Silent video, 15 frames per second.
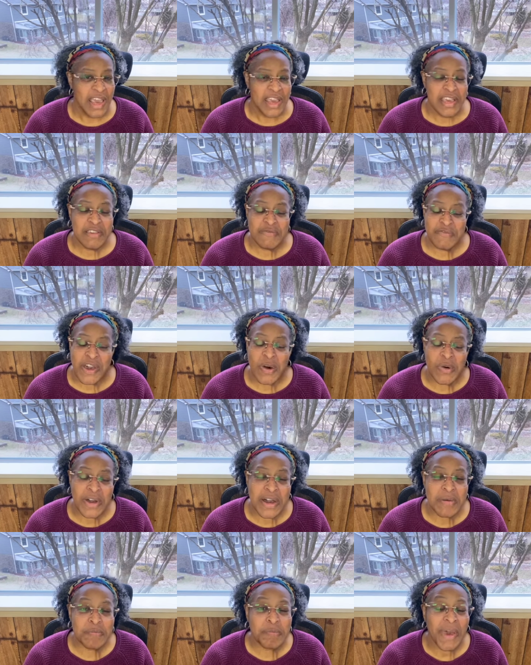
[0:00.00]
He felt
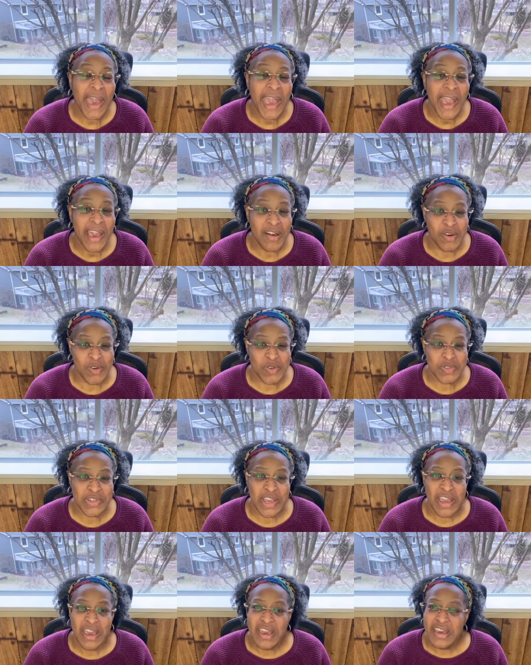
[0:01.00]
compelled
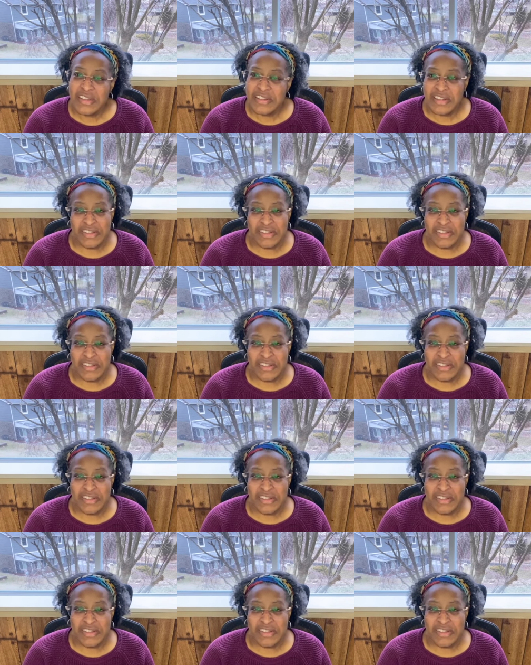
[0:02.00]
to